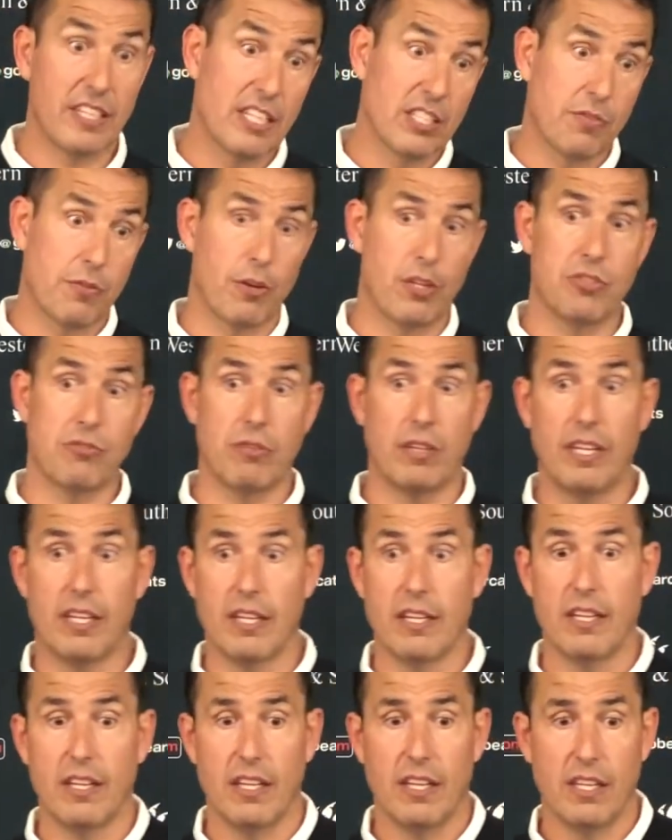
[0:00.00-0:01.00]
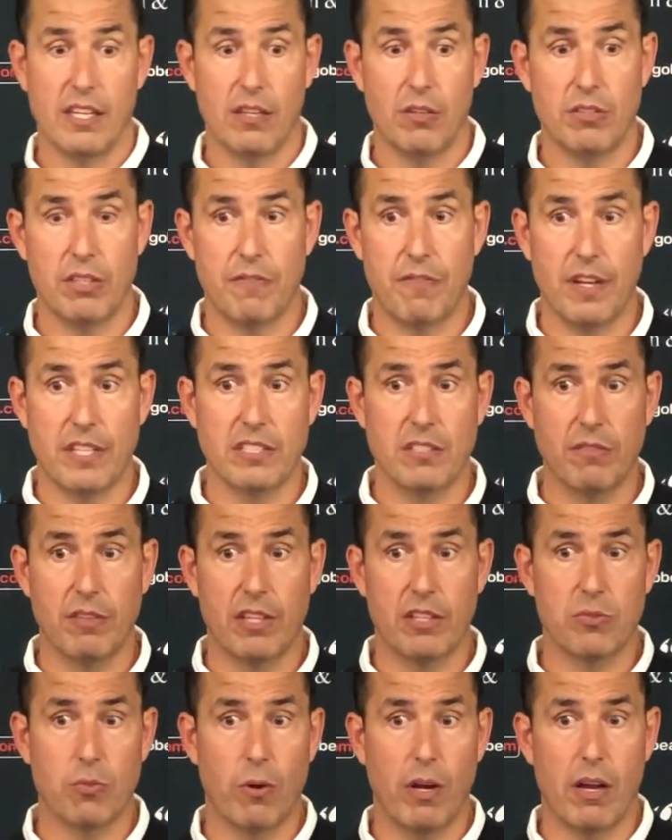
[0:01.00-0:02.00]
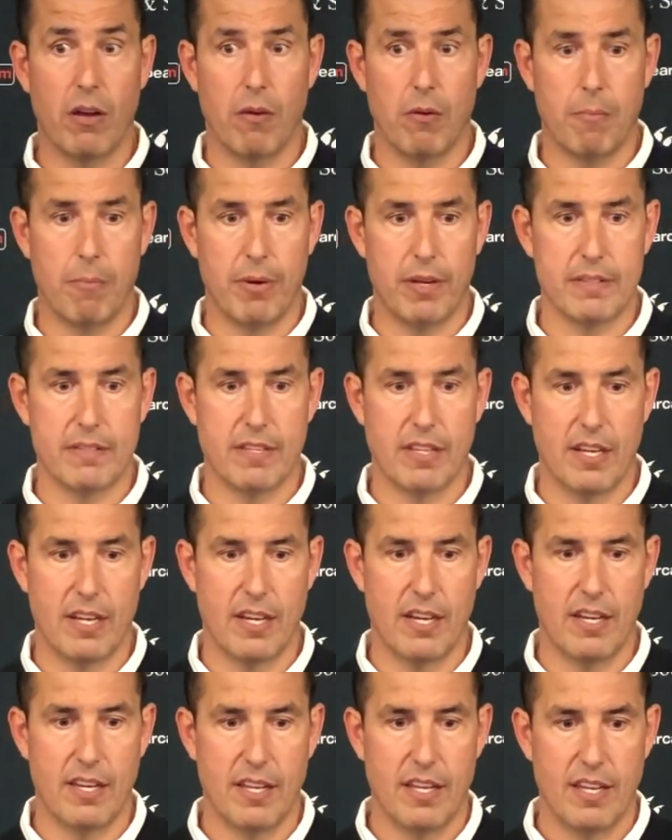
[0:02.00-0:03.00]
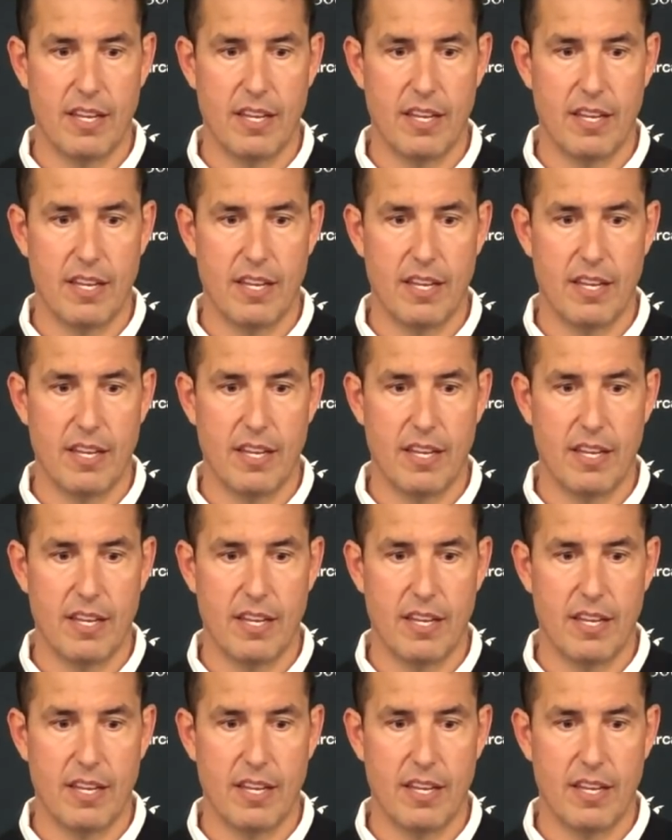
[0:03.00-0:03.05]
It gets frustrating, defensively as well. But the